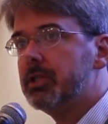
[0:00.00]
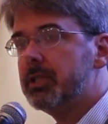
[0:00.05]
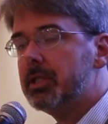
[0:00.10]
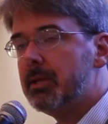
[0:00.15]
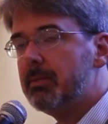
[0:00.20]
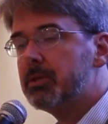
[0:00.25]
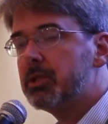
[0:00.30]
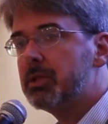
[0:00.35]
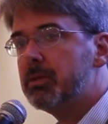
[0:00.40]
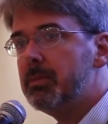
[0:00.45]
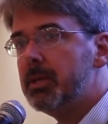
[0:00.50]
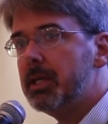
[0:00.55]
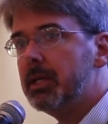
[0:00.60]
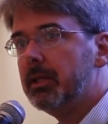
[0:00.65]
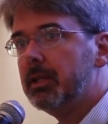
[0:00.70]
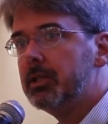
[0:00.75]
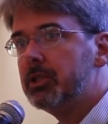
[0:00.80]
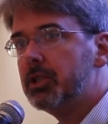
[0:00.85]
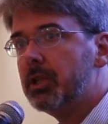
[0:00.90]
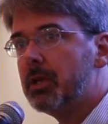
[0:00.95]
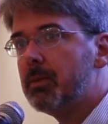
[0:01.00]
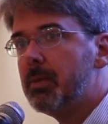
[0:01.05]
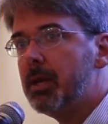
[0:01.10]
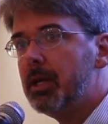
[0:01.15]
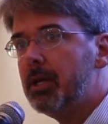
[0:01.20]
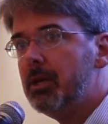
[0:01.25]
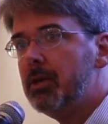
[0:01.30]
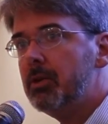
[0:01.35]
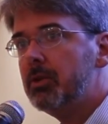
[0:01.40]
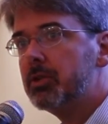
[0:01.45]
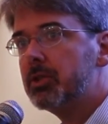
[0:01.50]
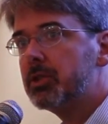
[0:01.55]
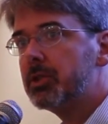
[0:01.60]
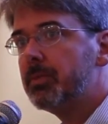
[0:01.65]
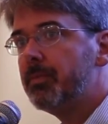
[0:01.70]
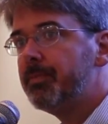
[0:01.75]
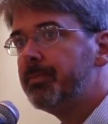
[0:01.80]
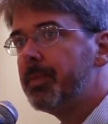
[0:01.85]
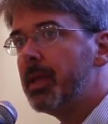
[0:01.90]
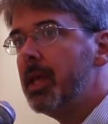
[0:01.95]
seems to be a legitimate
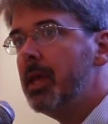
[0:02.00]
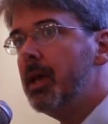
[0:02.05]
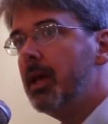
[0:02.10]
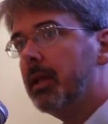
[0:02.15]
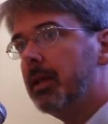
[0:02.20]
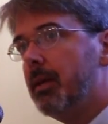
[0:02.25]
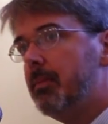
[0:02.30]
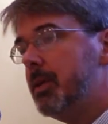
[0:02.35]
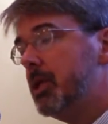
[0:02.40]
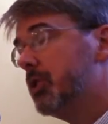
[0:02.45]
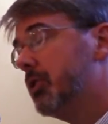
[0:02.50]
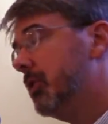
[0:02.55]
use. Let me